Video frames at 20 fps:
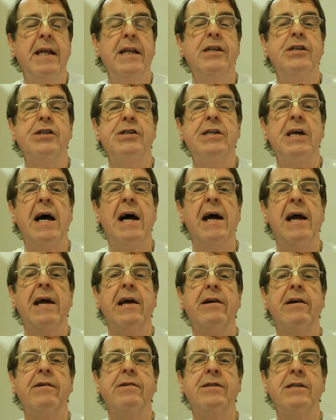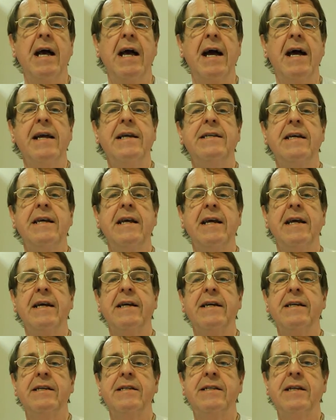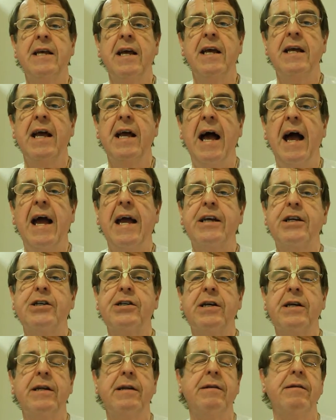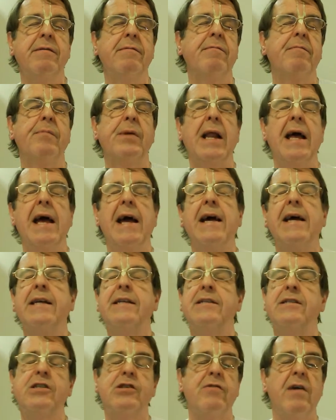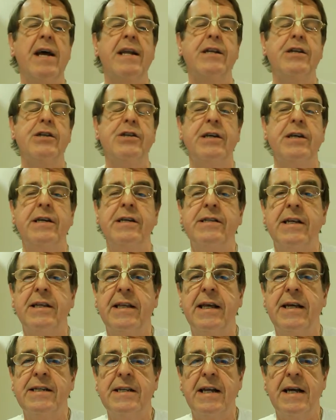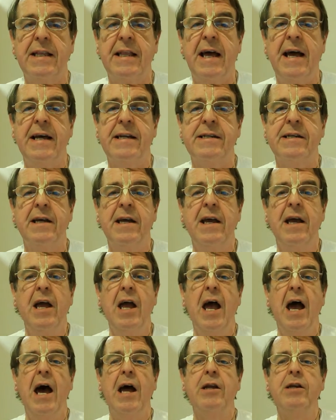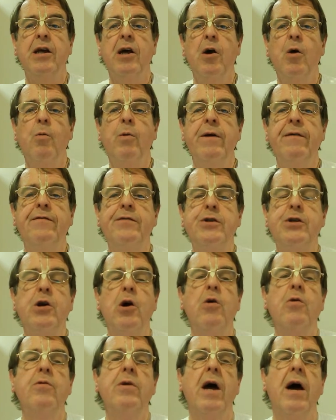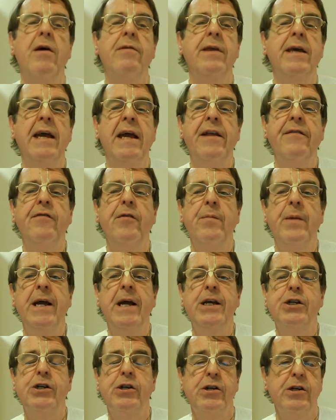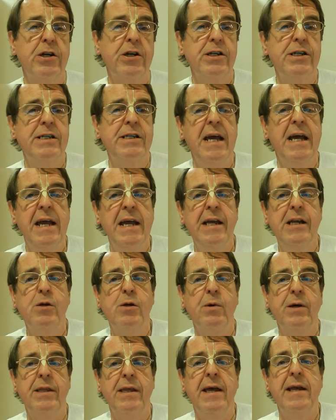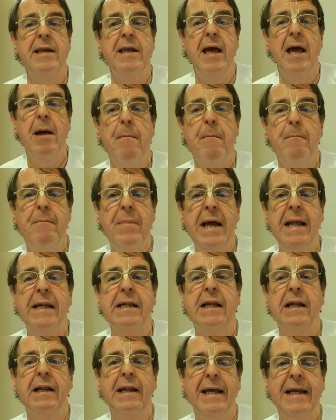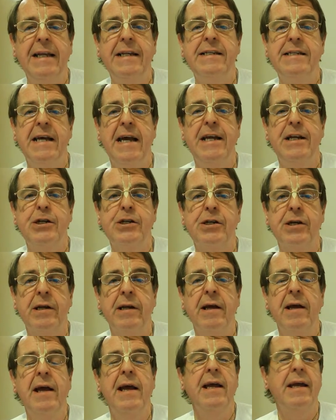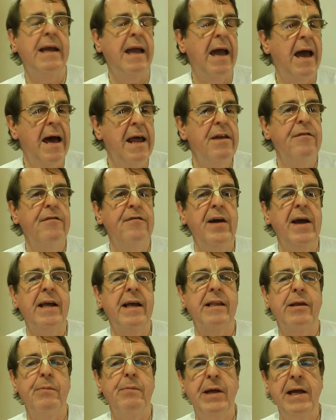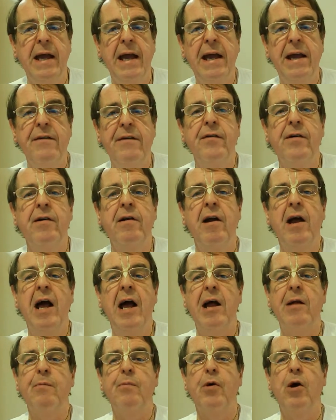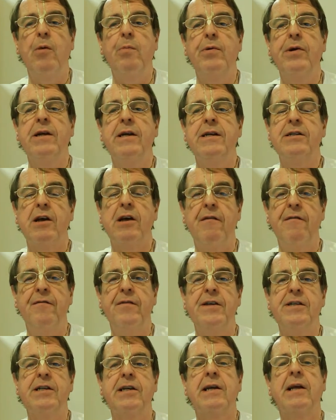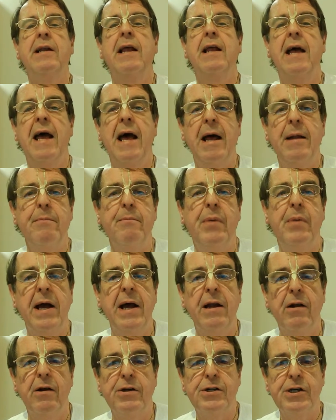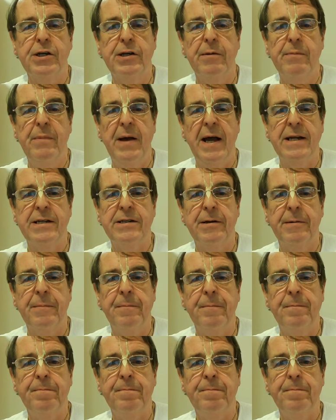Desires, ideas, action, plans, strategies, and things like that. And we've shown how the information contained within mental intention can affect the behavior and properties of physical and biological matter.